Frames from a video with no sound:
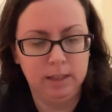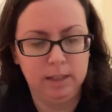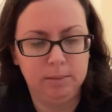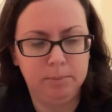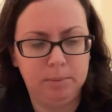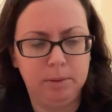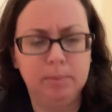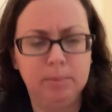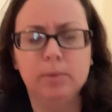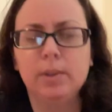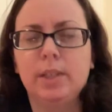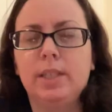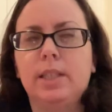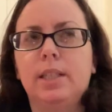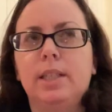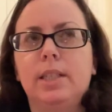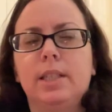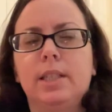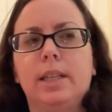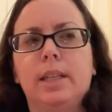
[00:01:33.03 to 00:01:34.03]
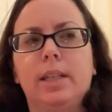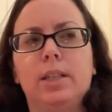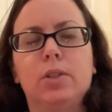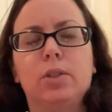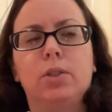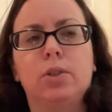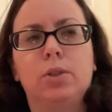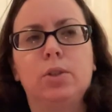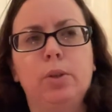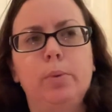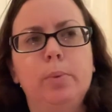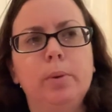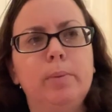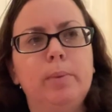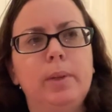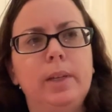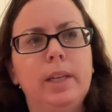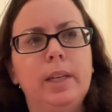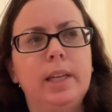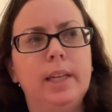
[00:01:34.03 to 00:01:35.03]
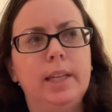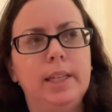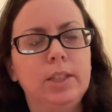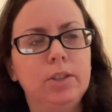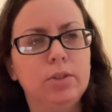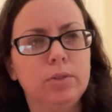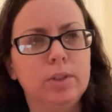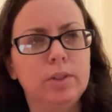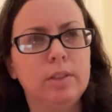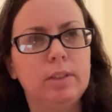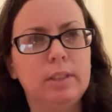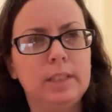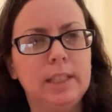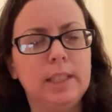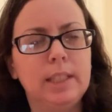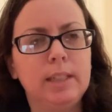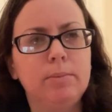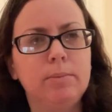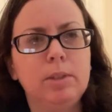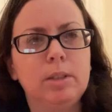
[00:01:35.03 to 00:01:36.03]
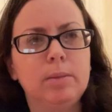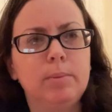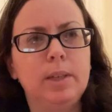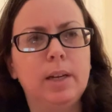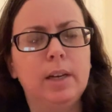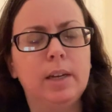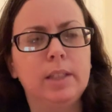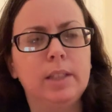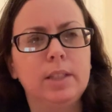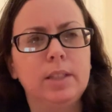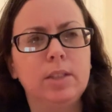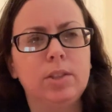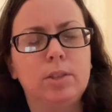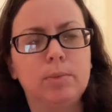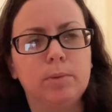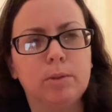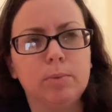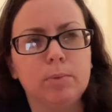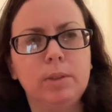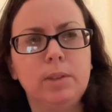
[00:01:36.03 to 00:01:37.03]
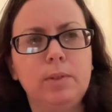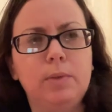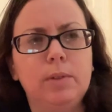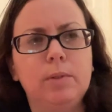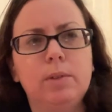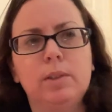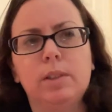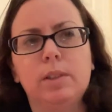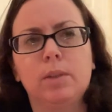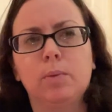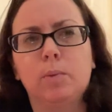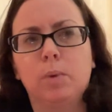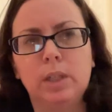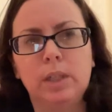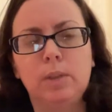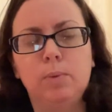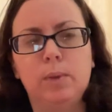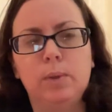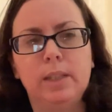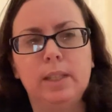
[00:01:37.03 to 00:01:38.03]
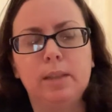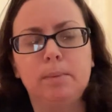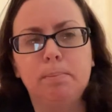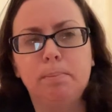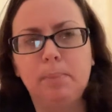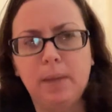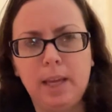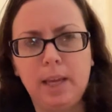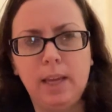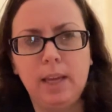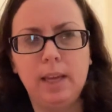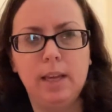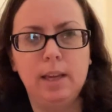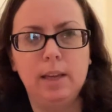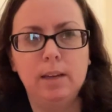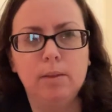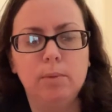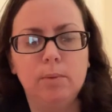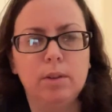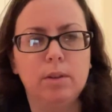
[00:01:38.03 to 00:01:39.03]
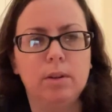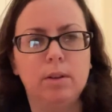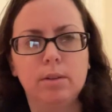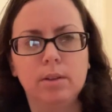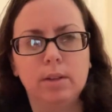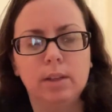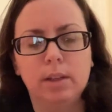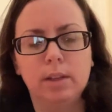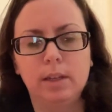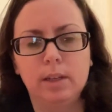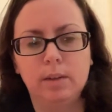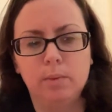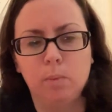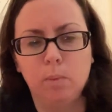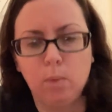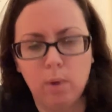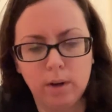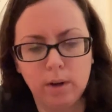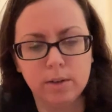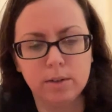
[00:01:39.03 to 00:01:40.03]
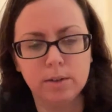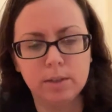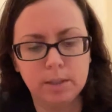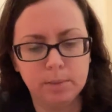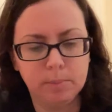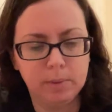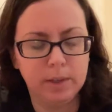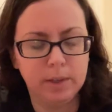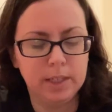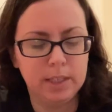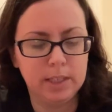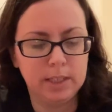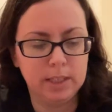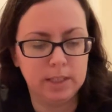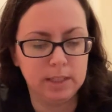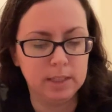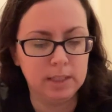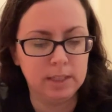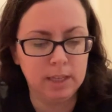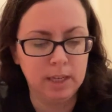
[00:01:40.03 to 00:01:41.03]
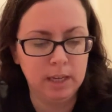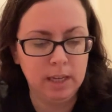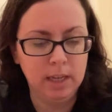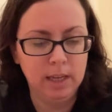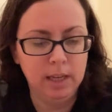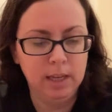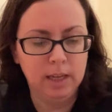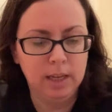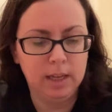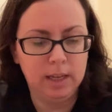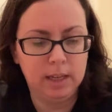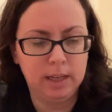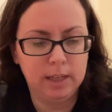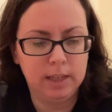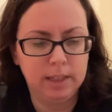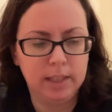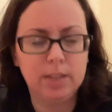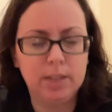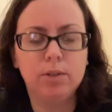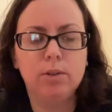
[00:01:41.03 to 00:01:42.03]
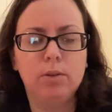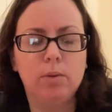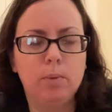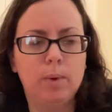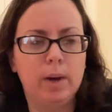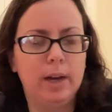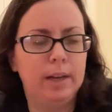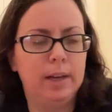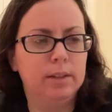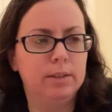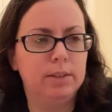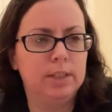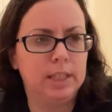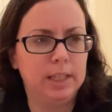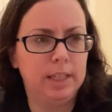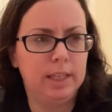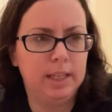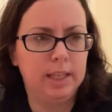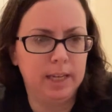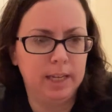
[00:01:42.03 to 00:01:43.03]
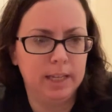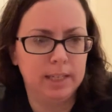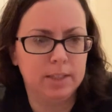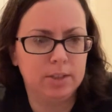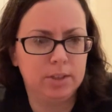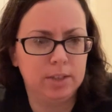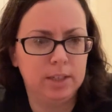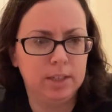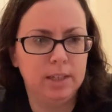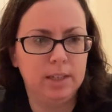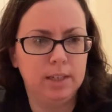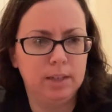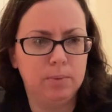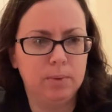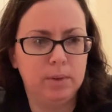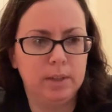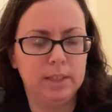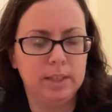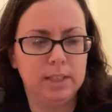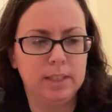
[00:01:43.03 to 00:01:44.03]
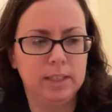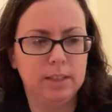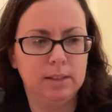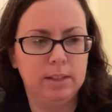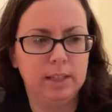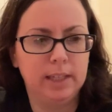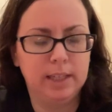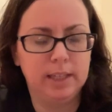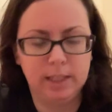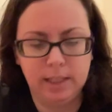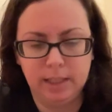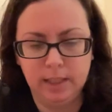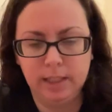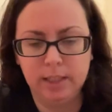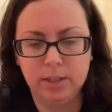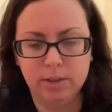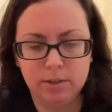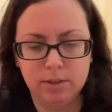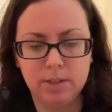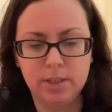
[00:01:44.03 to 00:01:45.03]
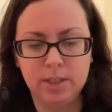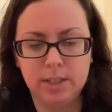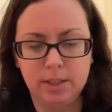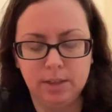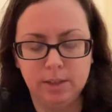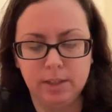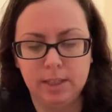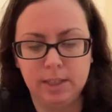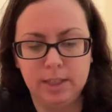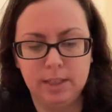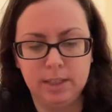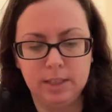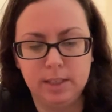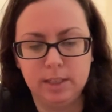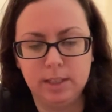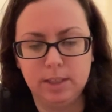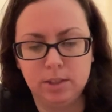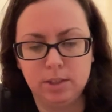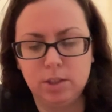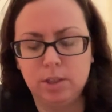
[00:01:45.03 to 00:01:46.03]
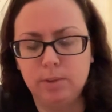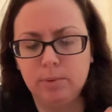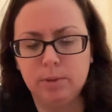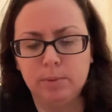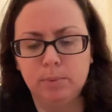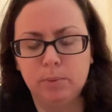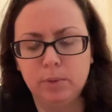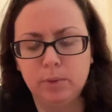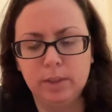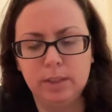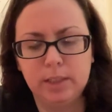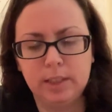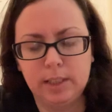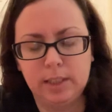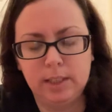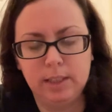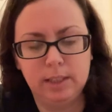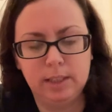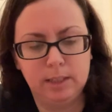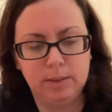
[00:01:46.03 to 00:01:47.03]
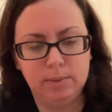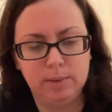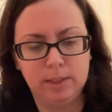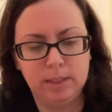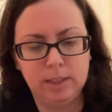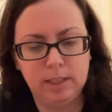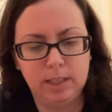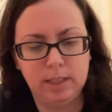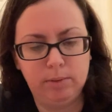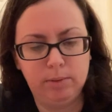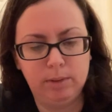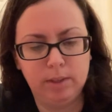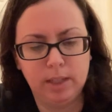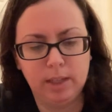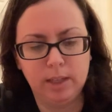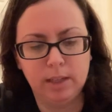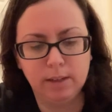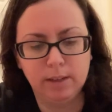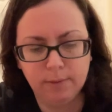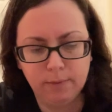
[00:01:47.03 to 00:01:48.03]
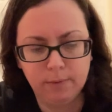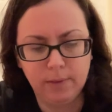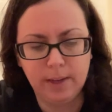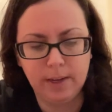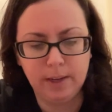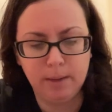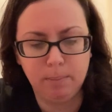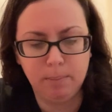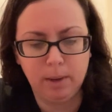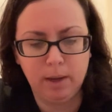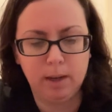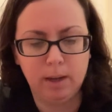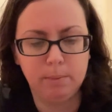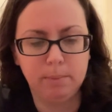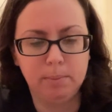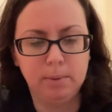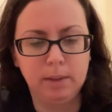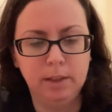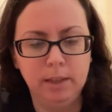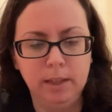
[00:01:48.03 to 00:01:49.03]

but Marissa didn't take a super big interest in them, to be honest. She was really focused on wanting one that peed with all the like water surprises. Uh, and that took a while to get. She didn't get one until like glitter series. And she was more excited, I would say, with like confetti pop,